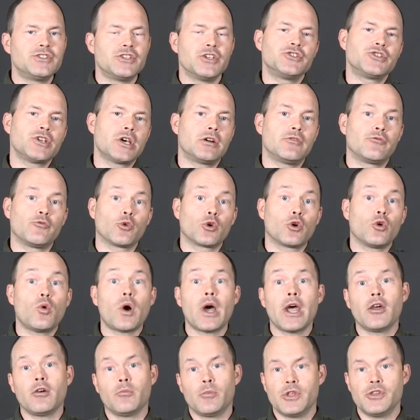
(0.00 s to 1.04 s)
a set of
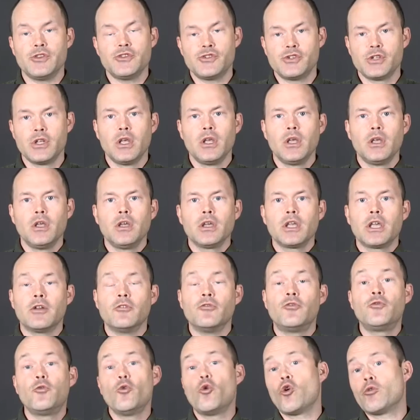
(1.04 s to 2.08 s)
requirements can
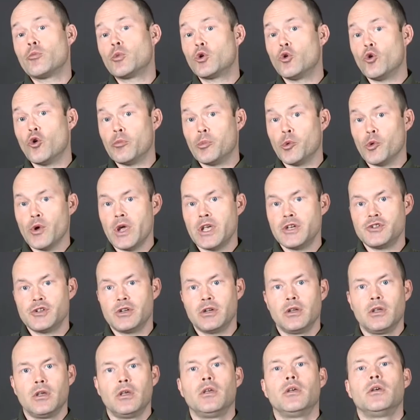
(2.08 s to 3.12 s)
form a corporation.
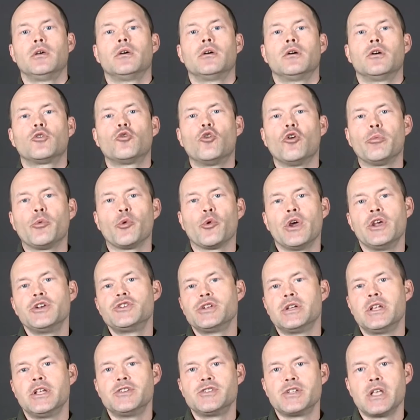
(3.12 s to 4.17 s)
A
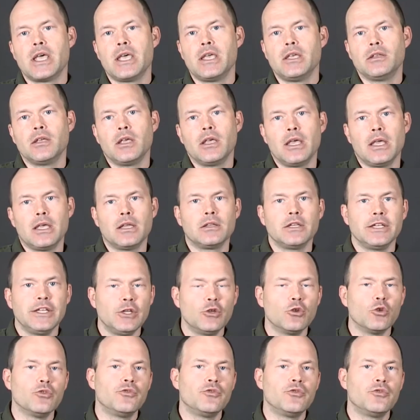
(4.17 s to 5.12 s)
corporation is a legal